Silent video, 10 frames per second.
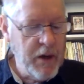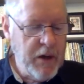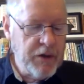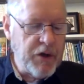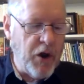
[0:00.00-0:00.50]

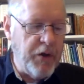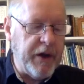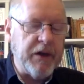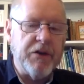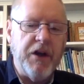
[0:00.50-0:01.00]
So he
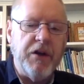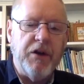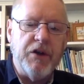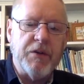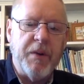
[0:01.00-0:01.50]

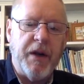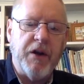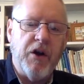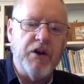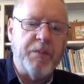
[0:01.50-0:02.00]
continues, but he
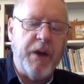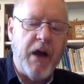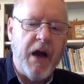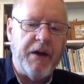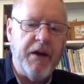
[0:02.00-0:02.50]
goes
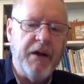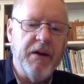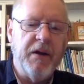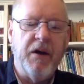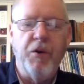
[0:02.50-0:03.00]
beyond.
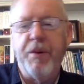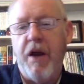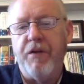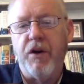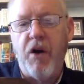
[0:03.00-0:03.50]
I hope you
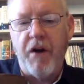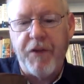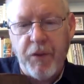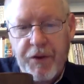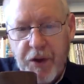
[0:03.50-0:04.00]
have your coffee
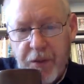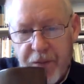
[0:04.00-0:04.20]
with you.